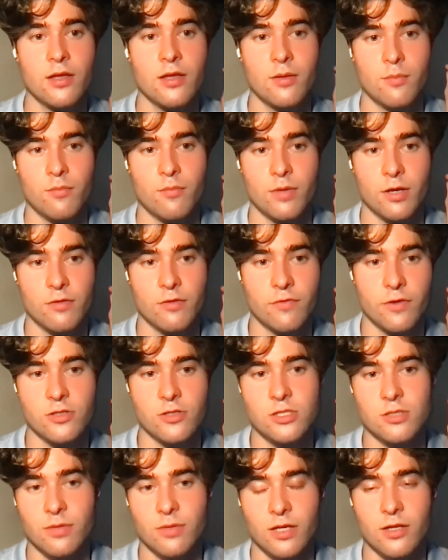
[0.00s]

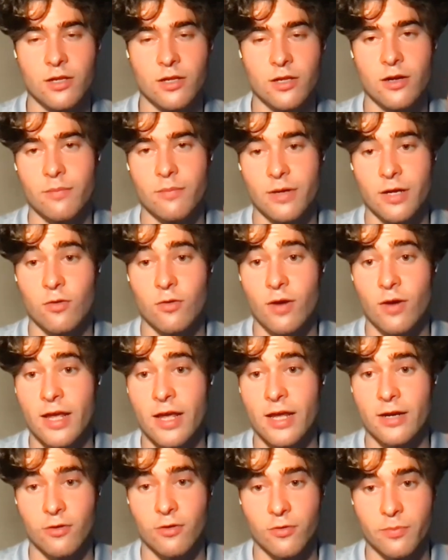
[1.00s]
McPherson, McLaren, McRae
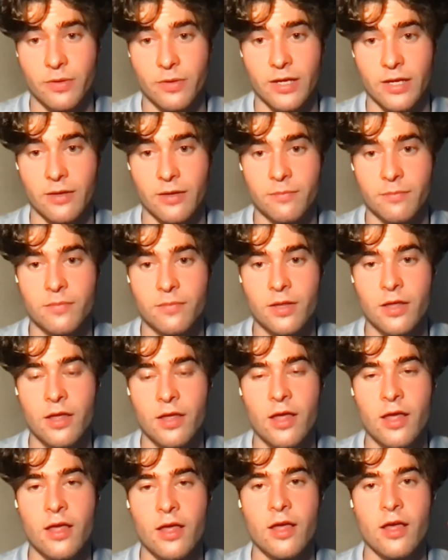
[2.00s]
grouping
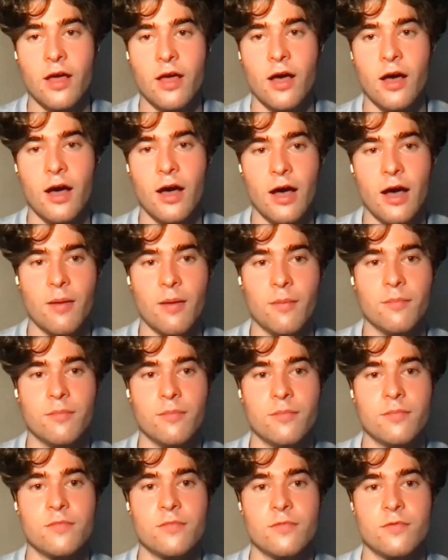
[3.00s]
um,
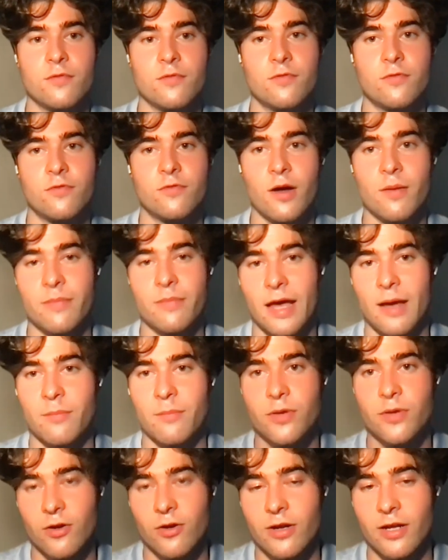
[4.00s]
from that
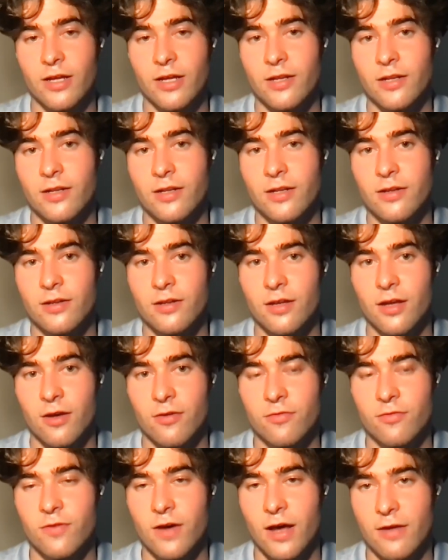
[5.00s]
period of
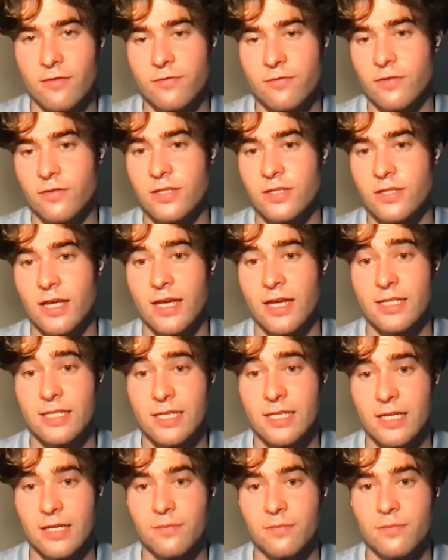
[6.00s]

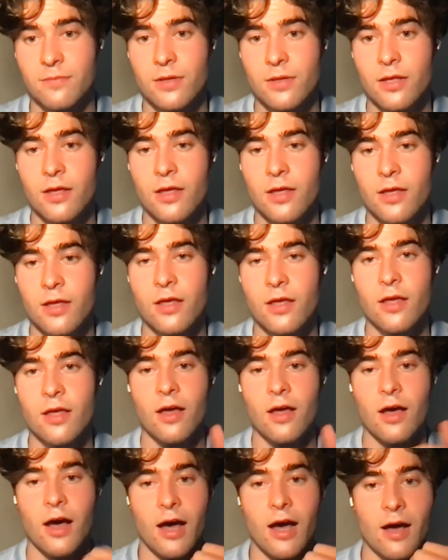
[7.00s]
550
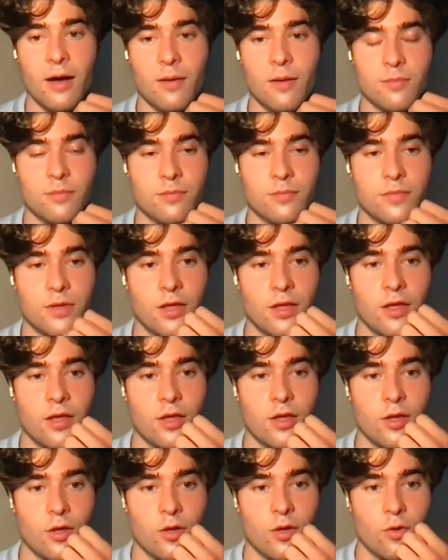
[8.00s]
AD,
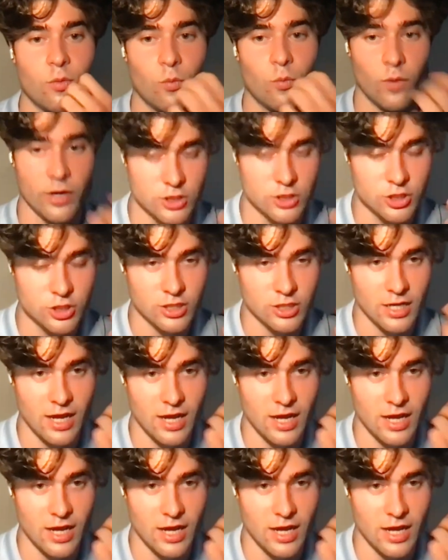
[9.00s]
which